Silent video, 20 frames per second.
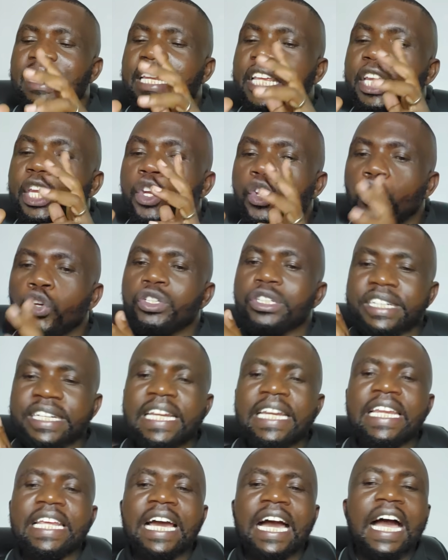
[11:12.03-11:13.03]
did not
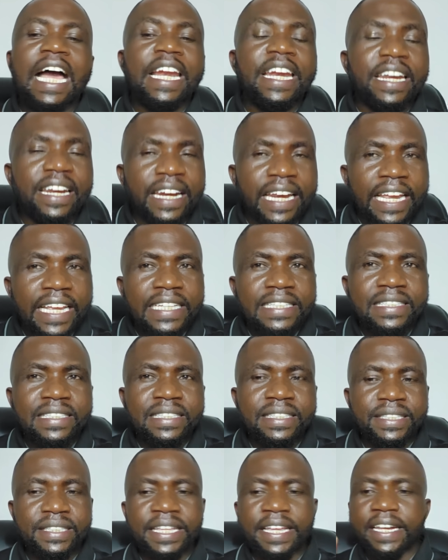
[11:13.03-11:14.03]
really
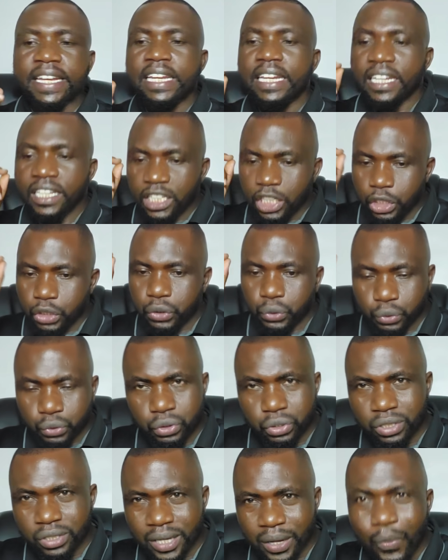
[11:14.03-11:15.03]
address the real
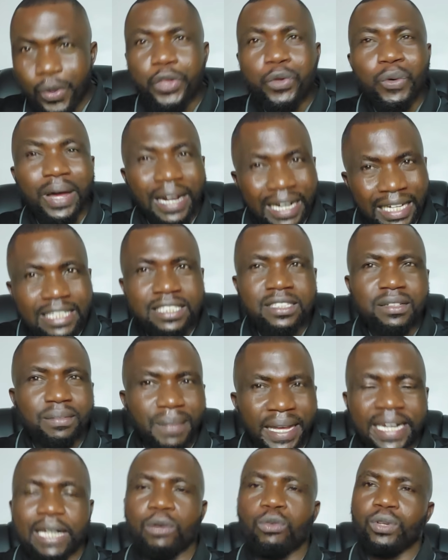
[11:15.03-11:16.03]
issues which were raised
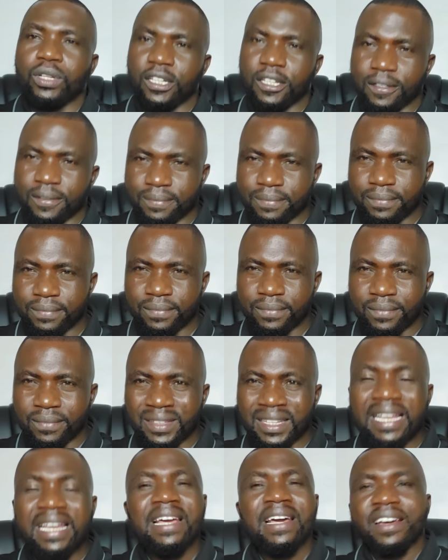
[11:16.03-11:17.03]
by Raila
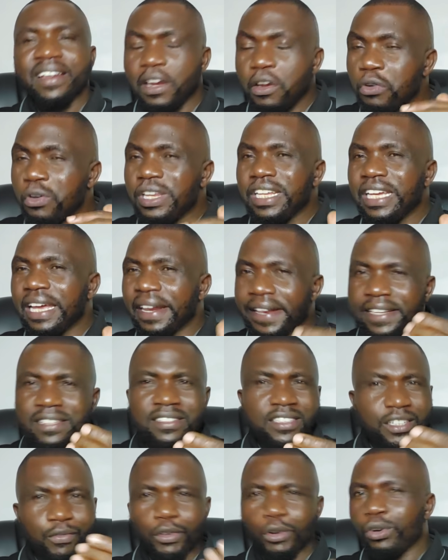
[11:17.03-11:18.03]
Odinga. Raila Odinga
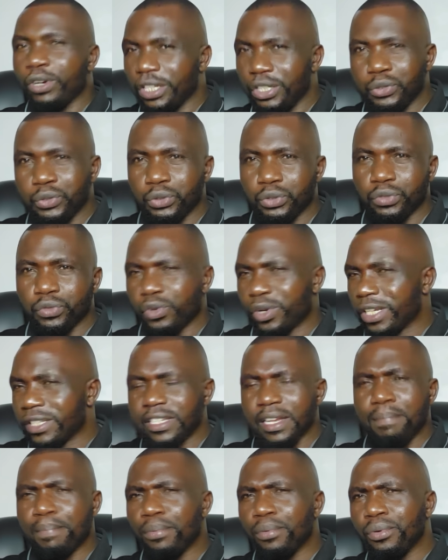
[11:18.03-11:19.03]
raised several issues. For
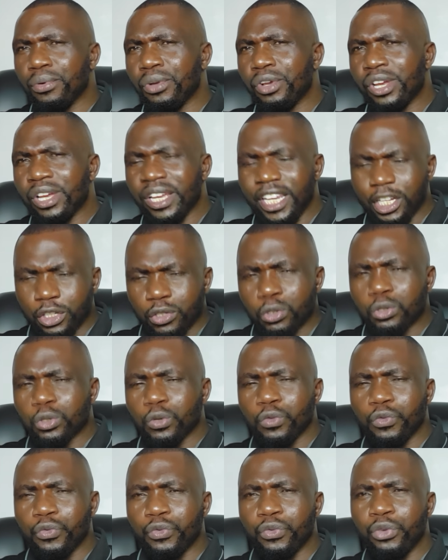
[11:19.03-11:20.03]
example, he talked
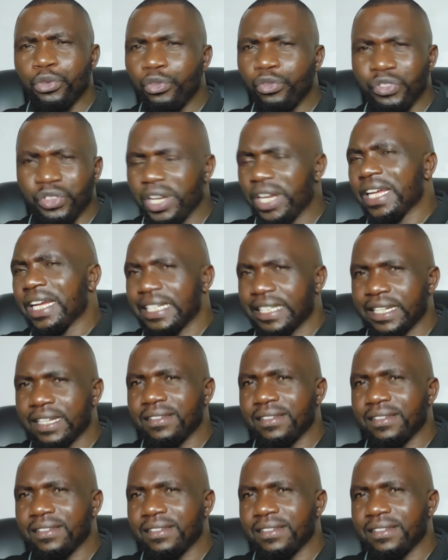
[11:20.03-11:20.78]
of four